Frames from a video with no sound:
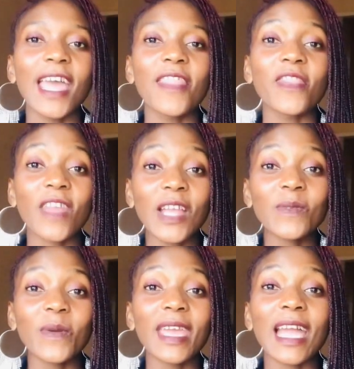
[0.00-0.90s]

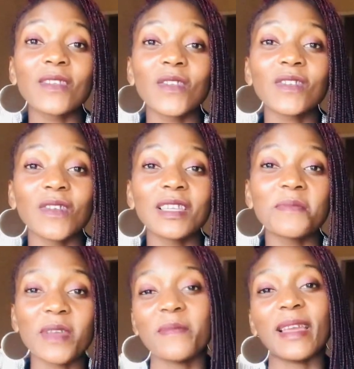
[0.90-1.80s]
That way, I do not only
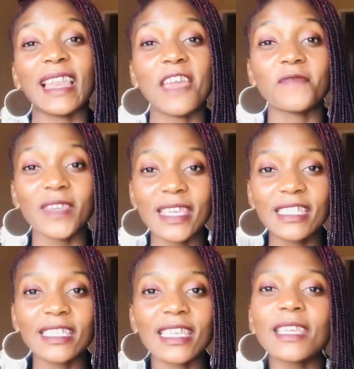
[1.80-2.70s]
make my life
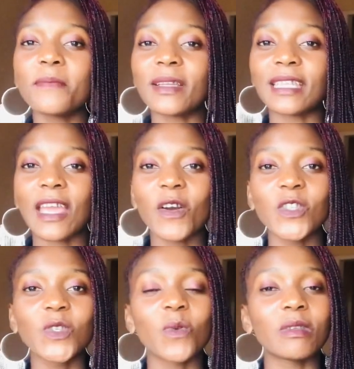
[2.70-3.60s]
easy, but I
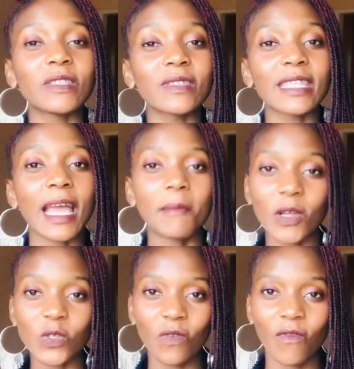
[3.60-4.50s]
also reduce the
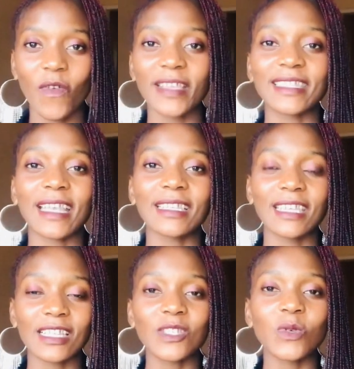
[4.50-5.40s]
amount of waste that
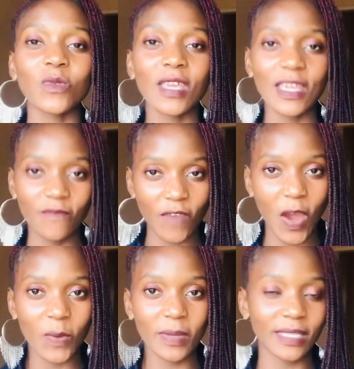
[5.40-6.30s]
gets to the
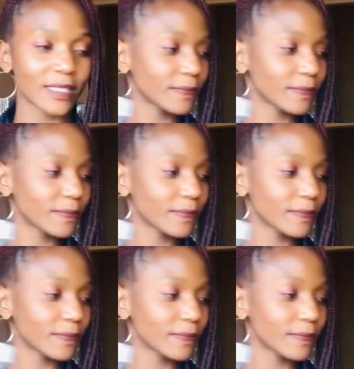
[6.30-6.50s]
environment.